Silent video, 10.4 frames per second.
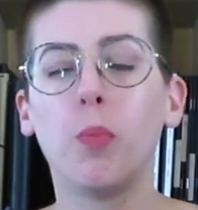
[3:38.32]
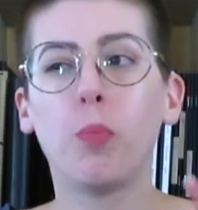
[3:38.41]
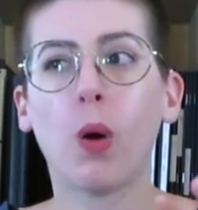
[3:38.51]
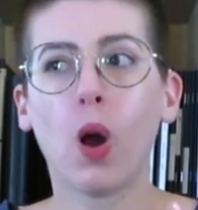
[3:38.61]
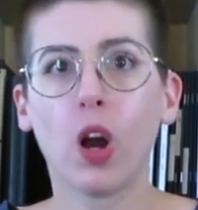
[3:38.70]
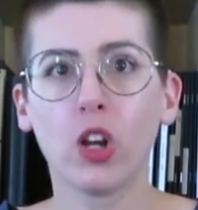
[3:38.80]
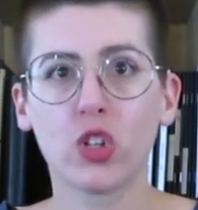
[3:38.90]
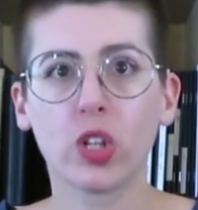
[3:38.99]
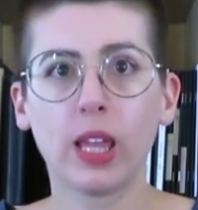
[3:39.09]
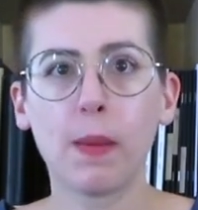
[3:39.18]

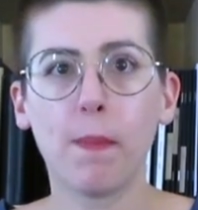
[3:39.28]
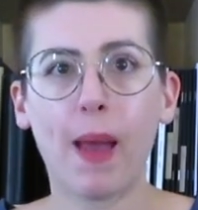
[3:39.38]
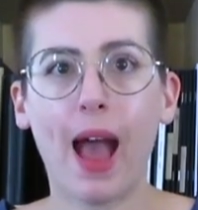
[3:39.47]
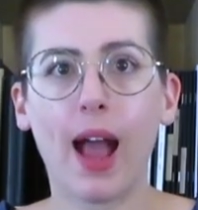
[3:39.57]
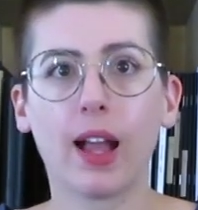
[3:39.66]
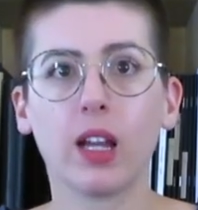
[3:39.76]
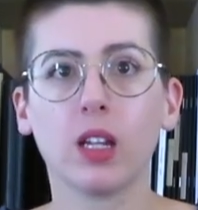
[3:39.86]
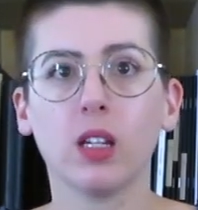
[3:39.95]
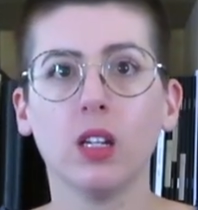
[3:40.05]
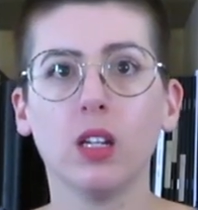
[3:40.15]
partially back
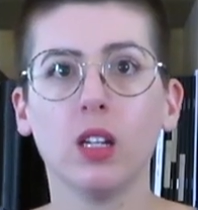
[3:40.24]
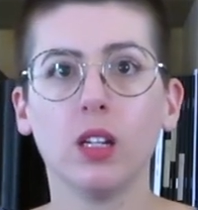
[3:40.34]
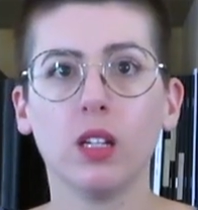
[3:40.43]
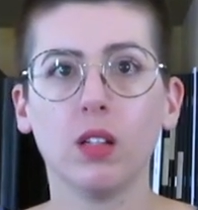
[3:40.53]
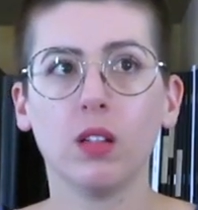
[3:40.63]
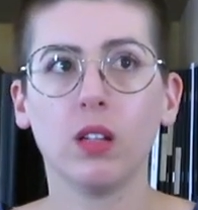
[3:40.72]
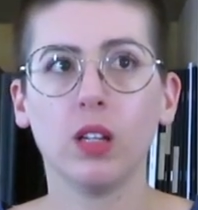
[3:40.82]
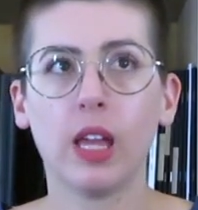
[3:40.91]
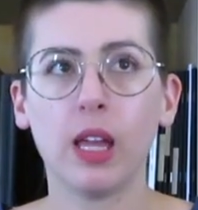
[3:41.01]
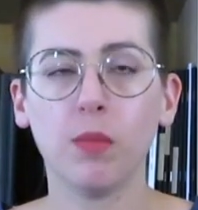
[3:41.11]

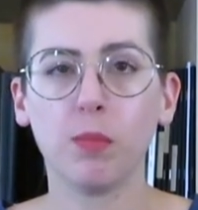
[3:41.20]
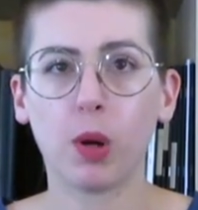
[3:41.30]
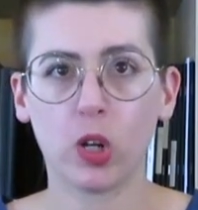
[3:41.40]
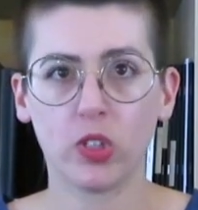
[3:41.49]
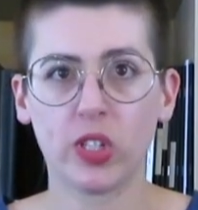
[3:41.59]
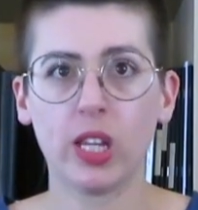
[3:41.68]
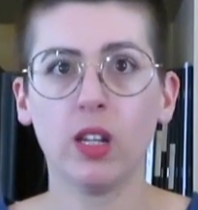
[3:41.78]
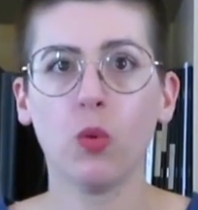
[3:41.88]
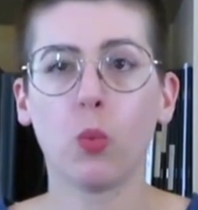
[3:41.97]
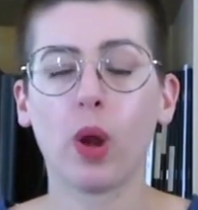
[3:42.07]
in
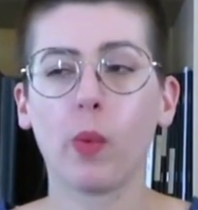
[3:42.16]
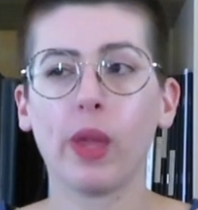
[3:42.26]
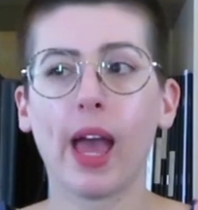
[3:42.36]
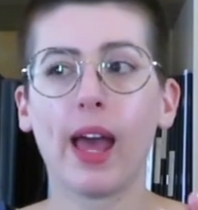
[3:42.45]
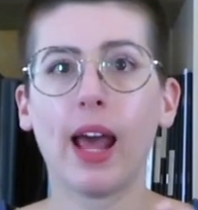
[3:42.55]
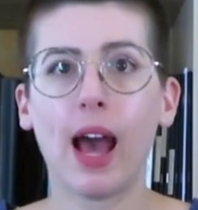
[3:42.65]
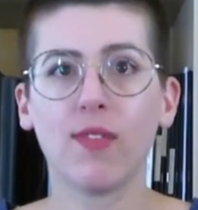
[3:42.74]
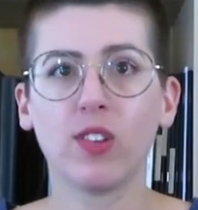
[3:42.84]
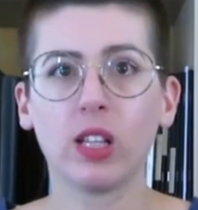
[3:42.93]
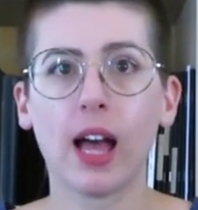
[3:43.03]
person, where we had
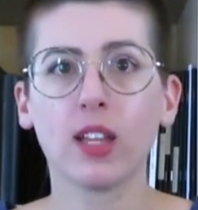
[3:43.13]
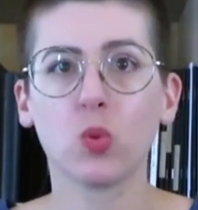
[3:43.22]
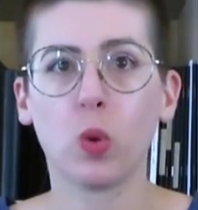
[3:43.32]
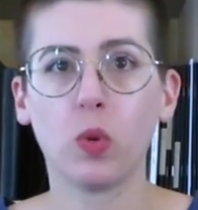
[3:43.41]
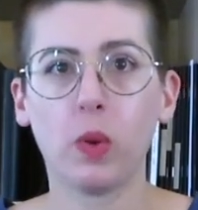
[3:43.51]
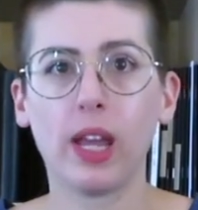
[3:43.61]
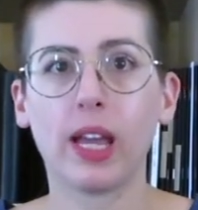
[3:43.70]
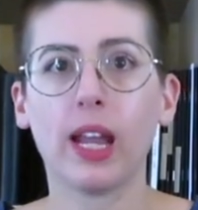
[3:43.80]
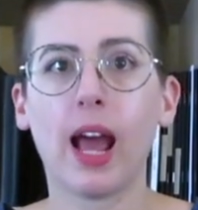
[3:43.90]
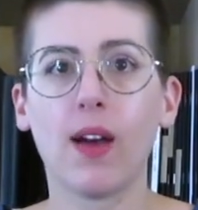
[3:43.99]
half a class one week
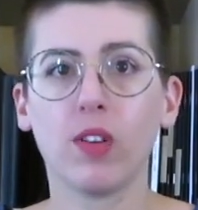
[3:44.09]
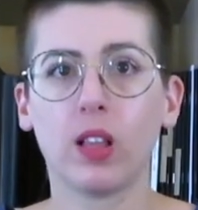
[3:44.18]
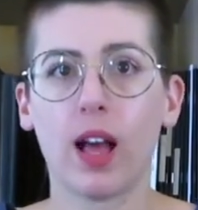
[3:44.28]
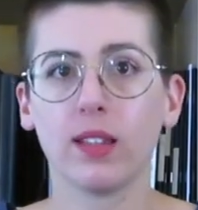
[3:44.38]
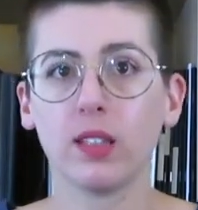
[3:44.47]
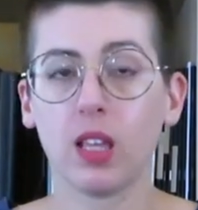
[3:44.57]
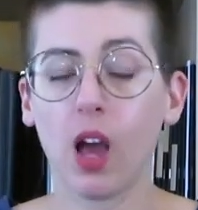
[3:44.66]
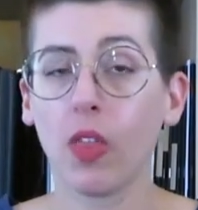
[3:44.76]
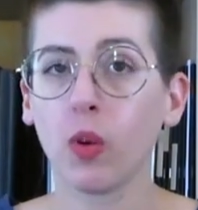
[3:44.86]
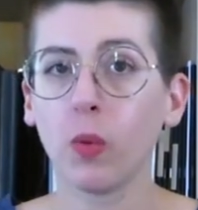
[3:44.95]
and half a class the
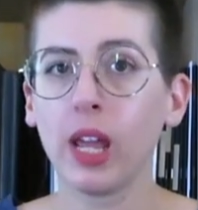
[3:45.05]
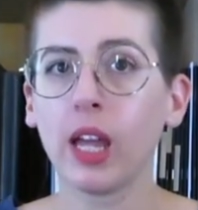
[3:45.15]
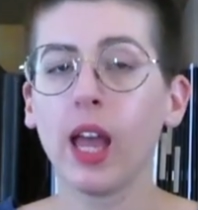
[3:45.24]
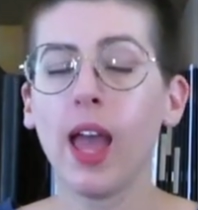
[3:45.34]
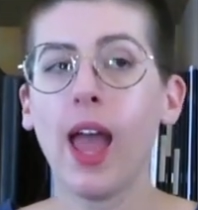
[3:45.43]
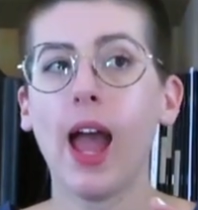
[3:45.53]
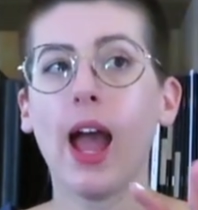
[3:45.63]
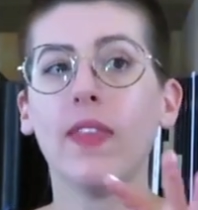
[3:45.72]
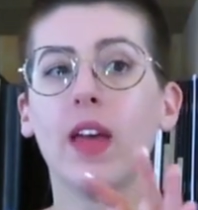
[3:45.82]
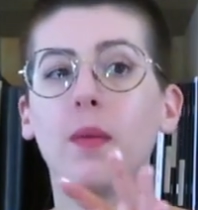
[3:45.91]
other week,
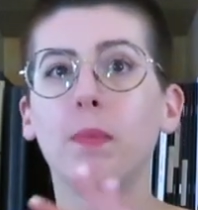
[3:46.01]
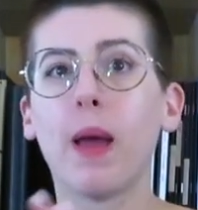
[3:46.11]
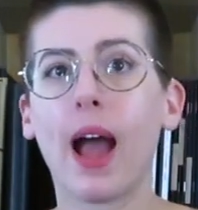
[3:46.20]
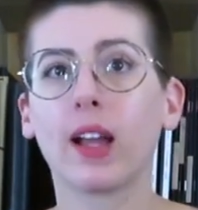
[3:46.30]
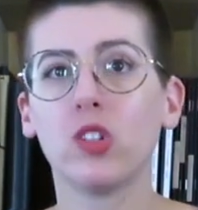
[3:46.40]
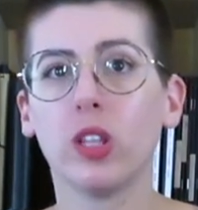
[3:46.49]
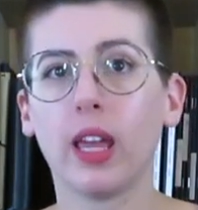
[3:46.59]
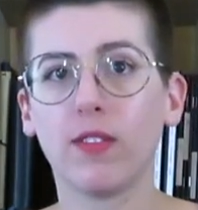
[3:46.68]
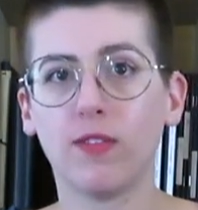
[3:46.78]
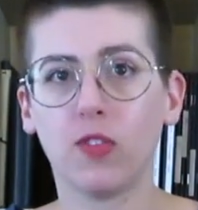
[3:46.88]
and then back to
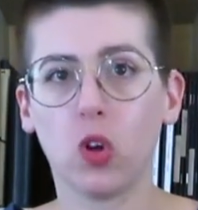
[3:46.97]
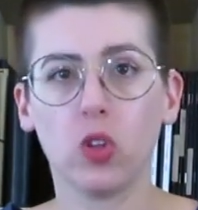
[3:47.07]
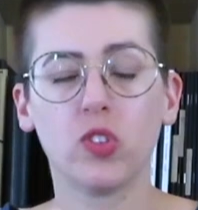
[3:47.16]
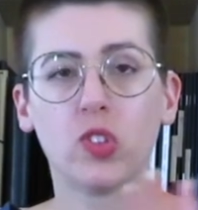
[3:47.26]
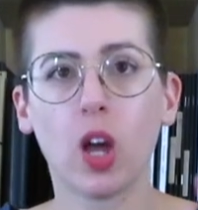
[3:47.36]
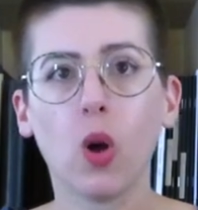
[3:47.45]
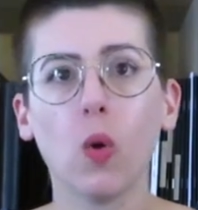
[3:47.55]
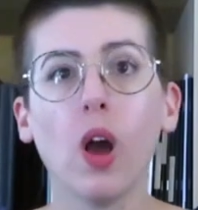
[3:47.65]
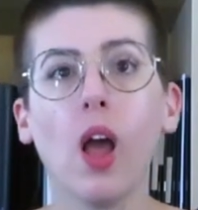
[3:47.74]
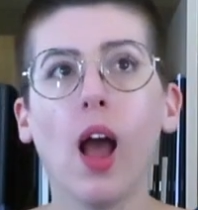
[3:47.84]
like full.
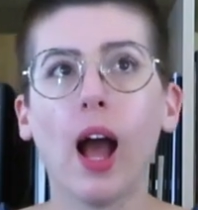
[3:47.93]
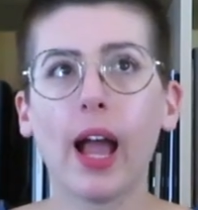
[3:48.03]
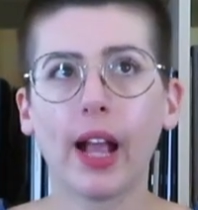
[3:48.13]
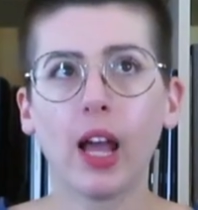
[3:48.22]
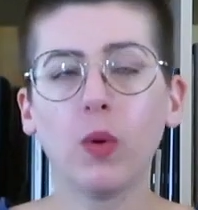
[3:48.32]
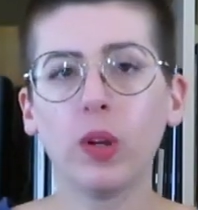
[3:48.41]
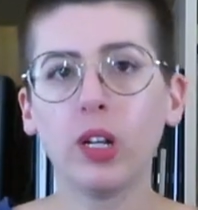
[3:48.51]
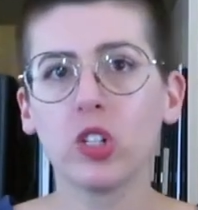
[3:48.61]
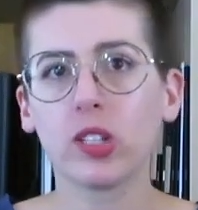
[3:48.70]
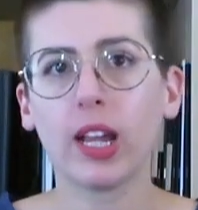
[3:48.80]
So I kind of want
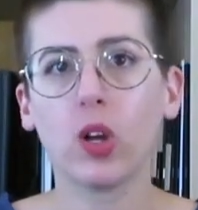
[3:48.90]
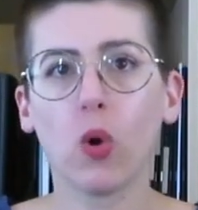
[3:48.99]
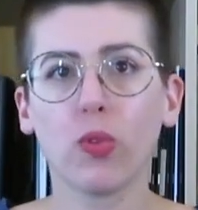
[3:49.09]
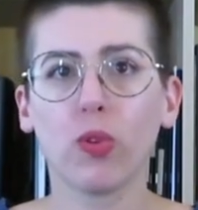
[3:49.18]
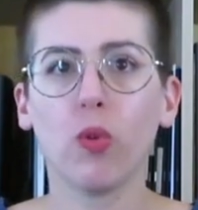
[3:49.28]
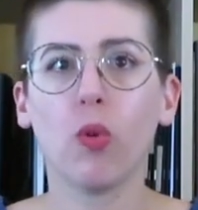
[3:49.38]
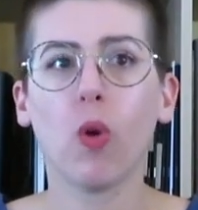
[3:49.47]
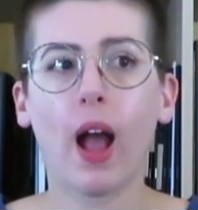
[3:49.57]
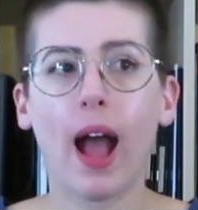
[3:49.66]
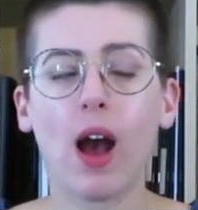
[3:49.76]
to just like go
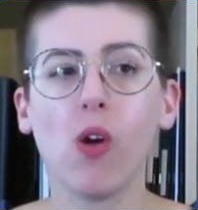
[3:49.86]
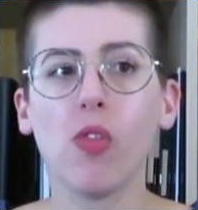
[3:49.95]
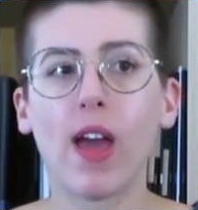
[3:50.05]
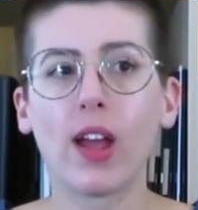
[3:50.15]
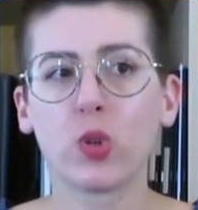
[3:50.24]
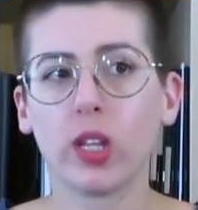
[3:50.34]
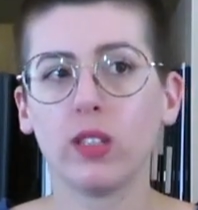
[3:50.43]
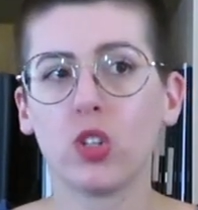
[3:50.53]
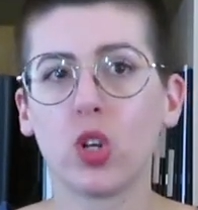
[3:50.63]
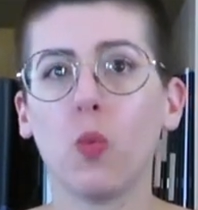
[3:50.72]
through how that
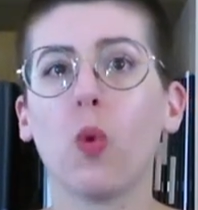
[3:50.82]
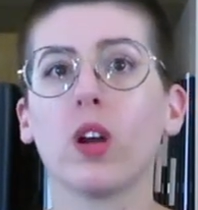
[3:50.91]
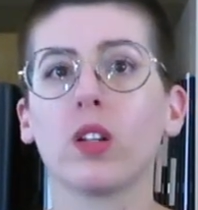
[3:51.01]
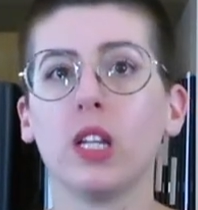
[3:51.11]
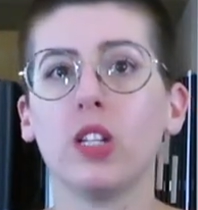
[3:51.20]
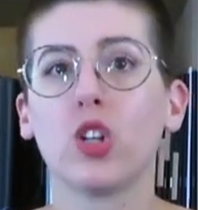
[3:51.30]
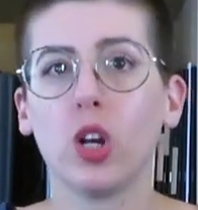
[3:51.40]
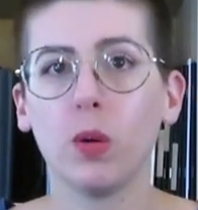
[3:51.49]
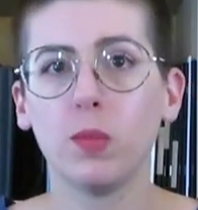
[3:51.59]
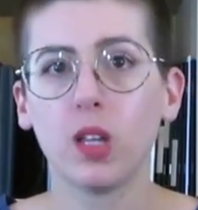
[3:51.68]
transition worked in
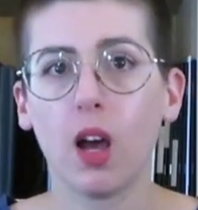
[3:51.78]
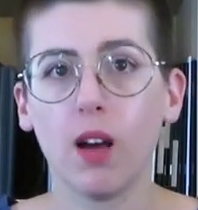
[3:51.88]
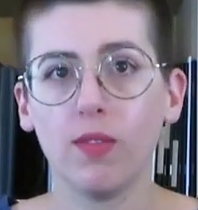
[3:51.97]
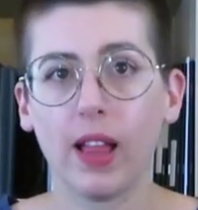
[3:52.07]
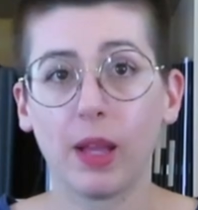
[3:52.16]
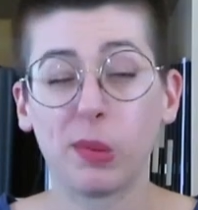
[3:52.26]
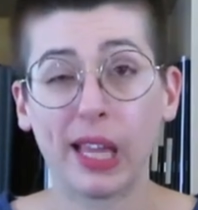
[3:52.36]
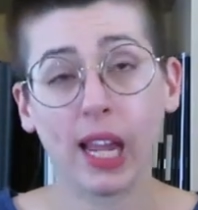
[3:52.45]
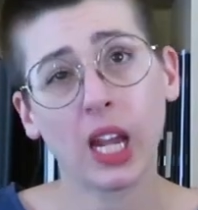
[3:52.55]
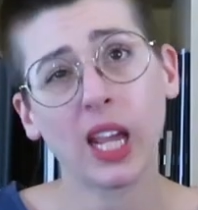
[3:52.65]
terms of like
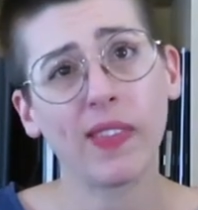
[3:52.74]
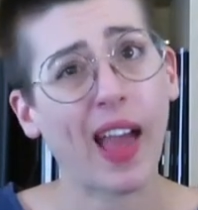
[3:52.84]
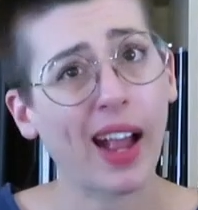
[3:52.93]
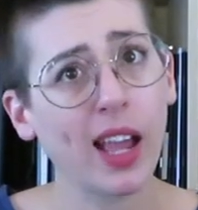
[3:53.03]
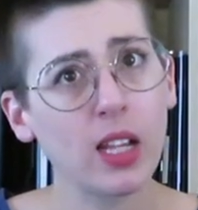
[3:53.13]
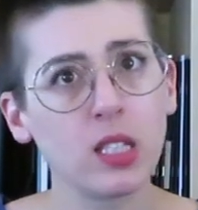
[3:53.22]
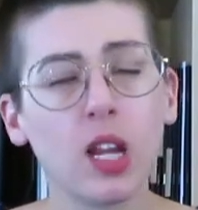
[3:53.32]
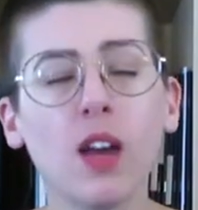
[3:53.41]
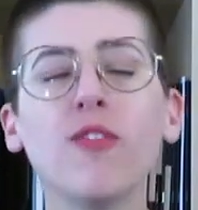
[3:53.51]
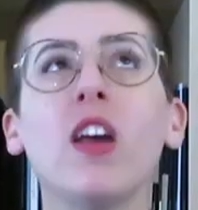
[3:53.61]
planning and that kind of
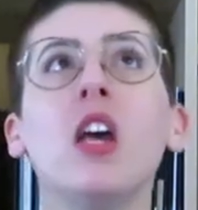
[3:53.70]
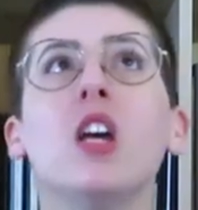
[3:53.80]
stuff.